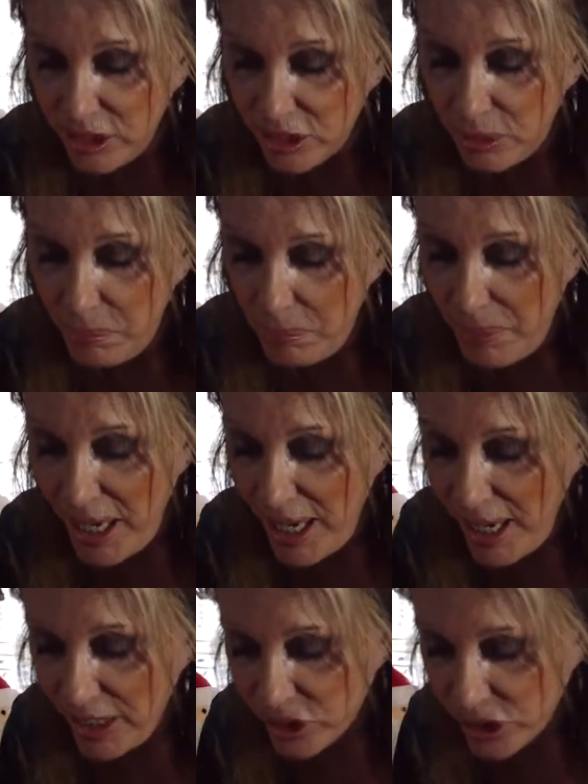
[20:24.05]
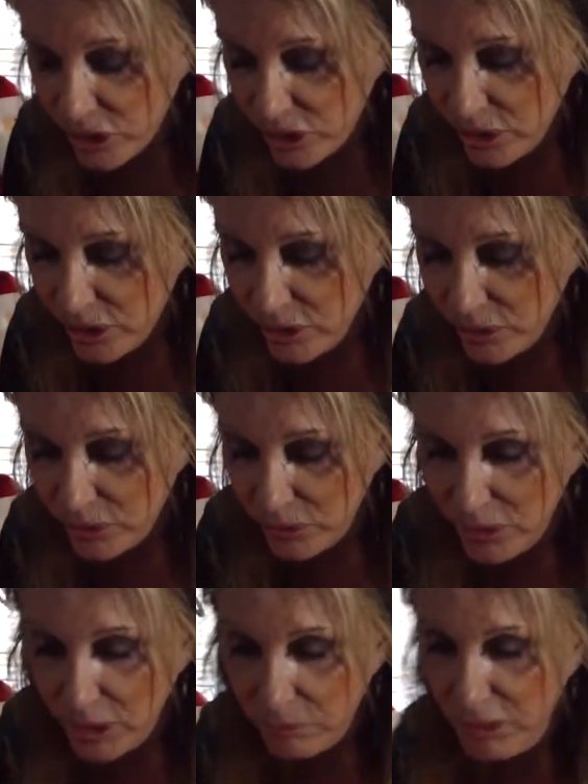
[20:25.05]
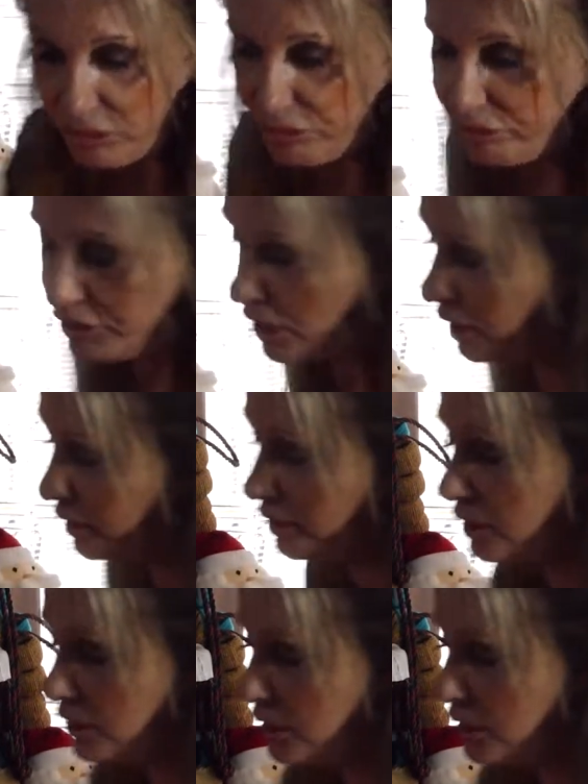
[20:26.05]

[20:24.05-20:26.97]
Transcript: to match. Wouldn't that be fun?